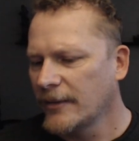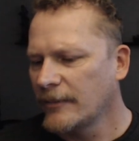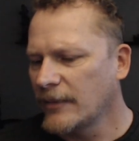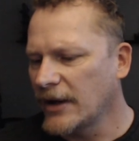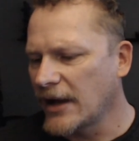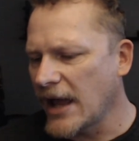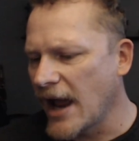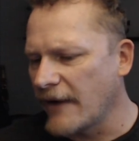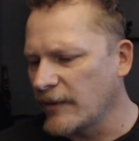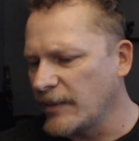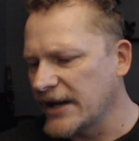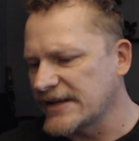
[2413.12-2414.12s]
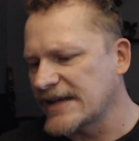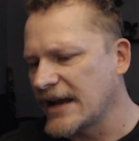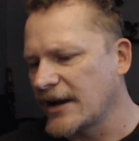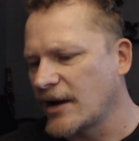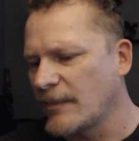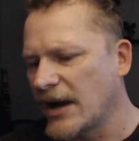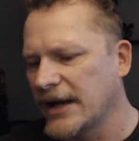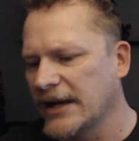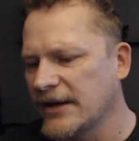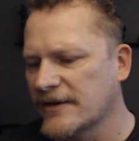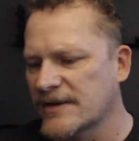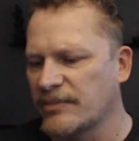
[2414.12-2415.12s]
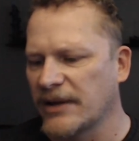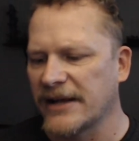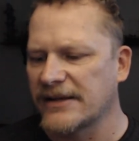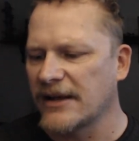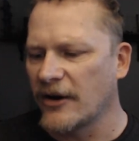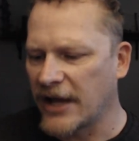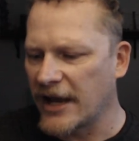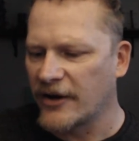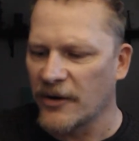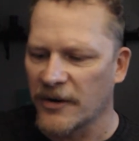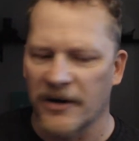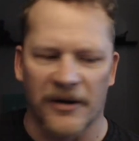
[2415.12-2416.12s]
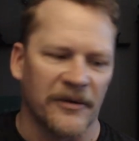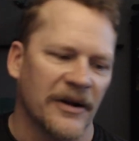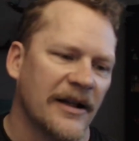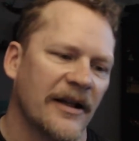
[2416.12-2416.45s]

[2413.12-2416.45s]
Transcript: Uh, everybody's saying combine it and use a plate. Okay, cool, cool.